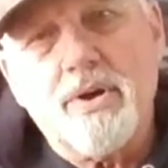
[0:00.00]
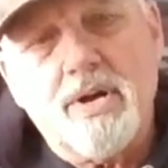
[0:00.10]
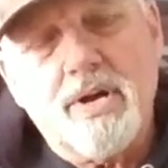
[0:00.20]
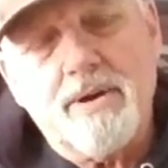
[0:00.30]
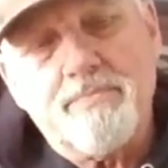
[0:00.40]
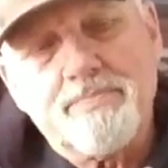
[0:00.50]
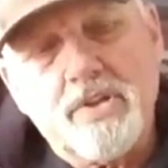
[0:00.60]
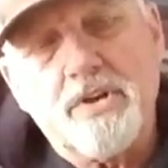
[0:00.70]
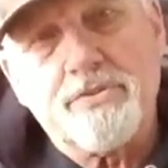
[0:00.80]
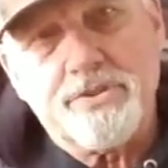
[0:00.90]
um,
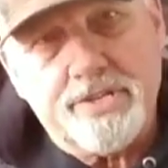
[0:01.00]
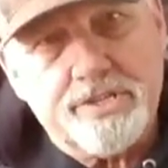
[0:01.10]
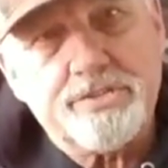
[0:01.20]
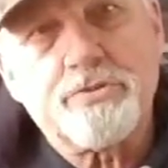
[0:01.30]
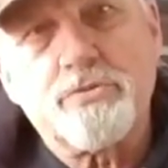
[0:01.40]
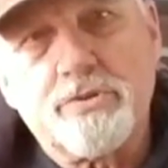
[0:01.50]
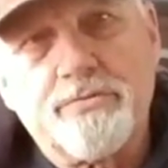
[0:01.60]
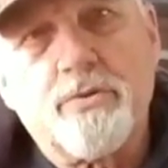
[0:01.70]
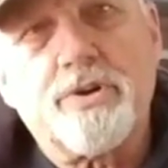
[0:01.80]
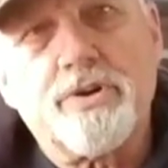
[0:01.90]
other than in the store, the
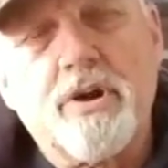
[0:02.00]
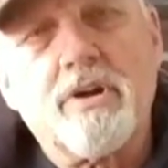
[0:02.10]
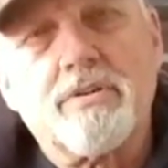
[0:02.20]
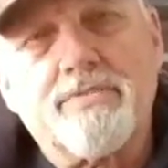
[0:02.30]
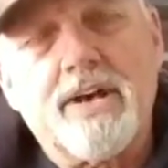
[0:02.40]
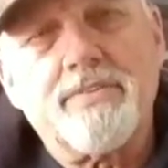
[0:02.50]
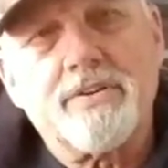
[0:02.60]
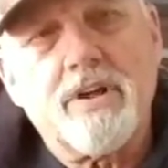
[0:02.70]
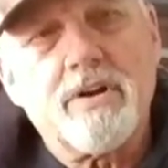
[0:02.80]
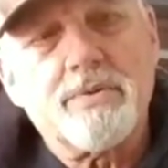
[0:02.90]
$400
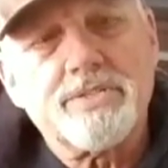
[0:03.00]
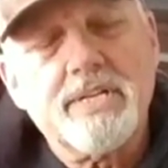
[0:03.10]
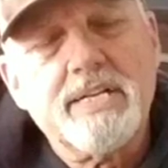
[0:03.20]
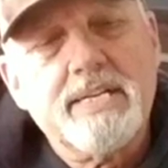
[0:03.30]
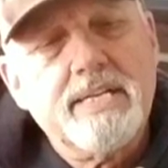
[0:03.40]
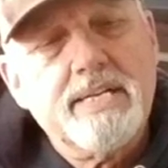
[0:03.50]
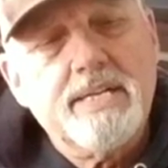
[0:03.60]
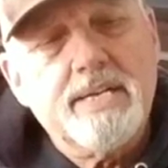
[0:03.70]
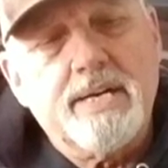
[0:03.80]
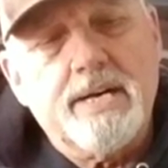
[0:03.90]
$500 ones,
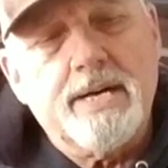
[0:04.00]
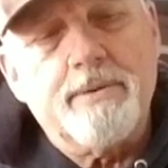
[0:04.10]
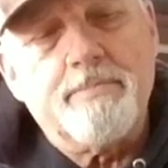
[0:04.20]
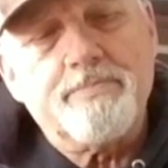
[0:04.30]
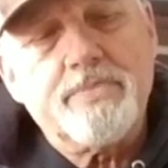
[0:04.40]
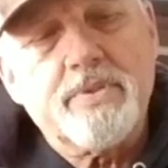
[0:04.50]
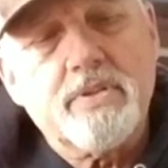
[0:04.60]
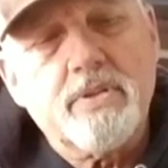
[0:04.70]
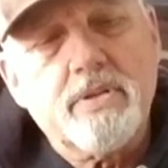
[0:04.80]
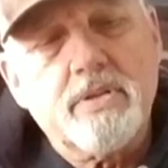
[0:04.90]
um,
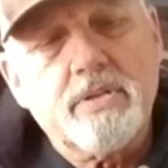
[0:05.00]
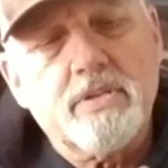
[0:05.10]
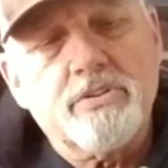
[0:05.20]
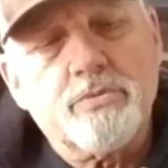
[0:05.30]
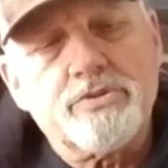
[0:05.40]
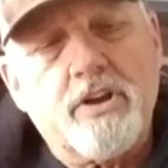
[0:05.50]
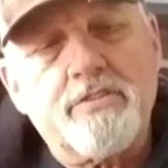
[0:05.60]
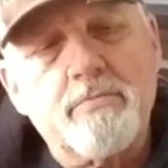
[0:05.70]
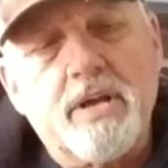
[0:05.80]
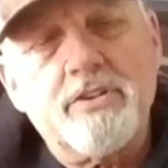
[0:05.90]
these ones
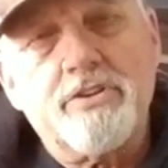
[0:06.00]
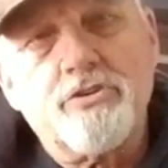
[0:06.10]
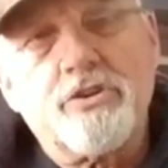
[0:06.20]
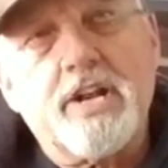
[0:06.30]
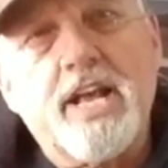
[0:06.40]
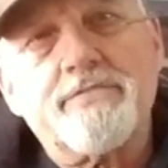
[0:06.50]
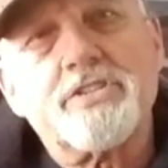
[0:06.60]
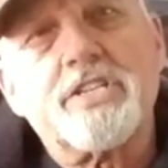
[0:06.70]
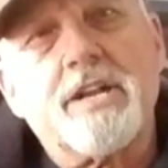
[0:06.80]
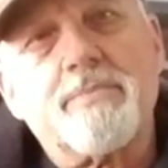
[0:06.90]
off eBay, then you're going to have
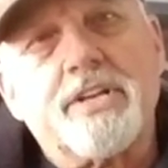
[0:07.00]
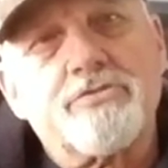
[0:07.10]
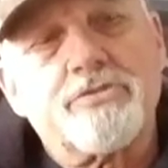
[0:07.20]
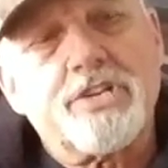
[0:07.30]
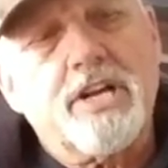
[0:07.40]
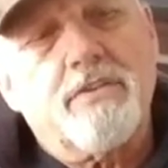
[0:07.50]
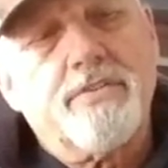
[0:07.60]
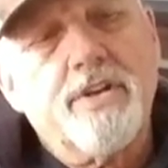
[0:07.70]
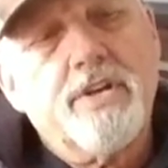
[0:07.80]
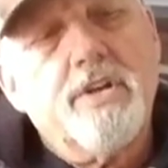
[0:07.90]
to set up things yourself.
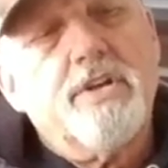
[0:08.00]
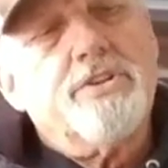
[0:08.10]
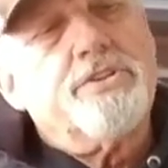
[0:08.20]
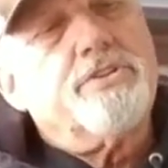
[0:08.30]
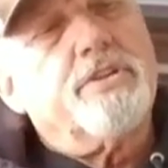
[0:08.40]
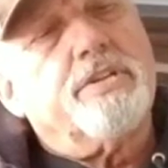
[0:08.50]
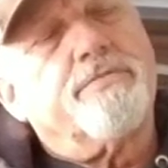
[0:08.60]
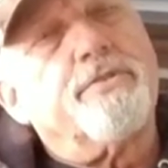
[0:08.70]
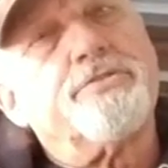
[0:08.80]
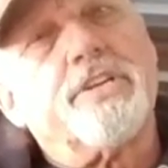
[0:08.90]
And
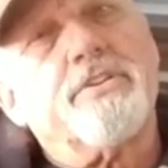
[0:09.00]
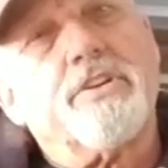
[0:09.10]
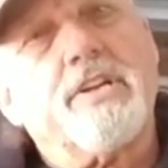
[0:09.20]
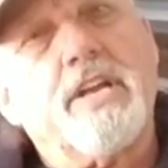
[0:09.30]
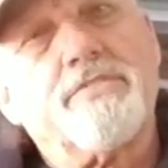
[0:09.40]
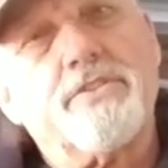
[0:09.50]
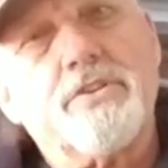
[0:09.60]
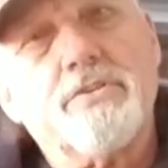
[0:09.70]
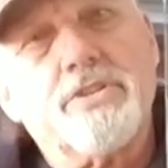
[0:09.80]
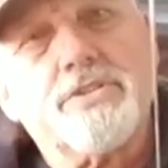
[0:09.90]
the first thing you're going to have to
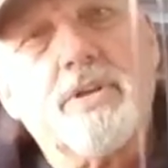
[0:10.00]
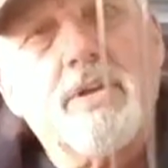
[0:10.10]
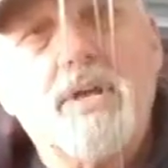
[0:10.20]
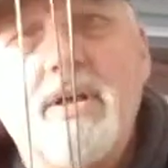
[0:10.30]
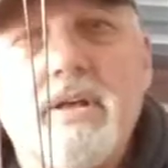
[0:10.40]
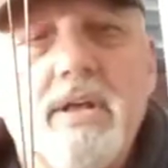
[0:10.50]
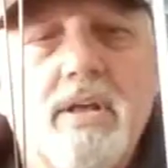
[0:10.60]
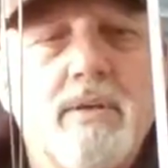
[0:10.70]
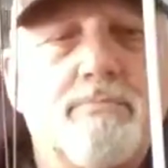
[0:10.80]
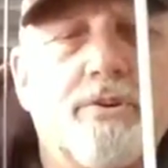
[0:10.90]
do is
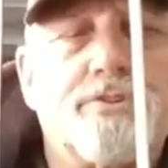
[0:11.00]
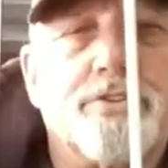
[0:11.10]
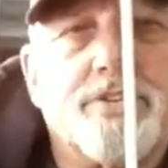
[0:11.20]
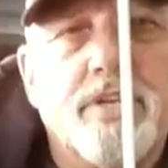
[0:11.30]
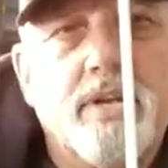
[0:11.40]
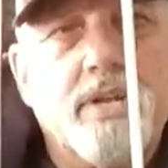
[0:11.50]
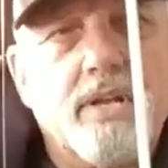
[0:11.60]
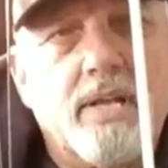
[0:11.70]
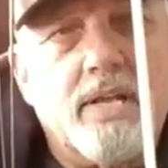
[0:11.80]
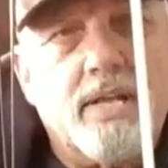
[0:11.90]
purchase
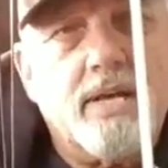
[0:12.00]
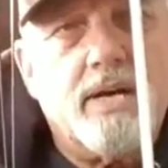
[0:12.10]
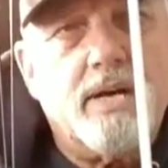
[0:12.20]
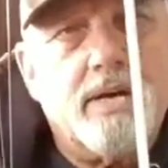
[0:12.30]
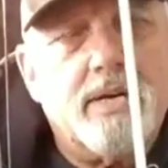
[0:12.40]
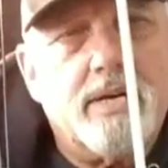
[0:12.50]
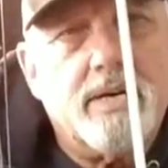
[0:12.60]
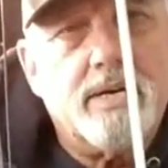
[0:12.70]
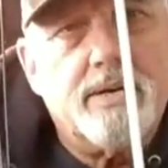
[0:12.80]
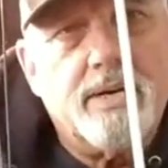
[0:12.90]
a, uh,
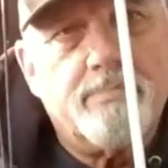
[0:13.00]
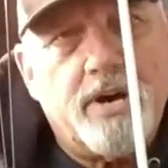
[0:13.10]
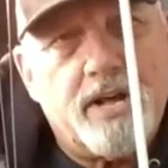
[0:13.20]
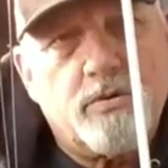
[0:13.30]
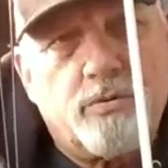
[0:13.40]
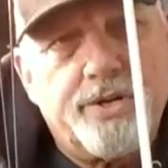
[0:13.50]
uh, a bottle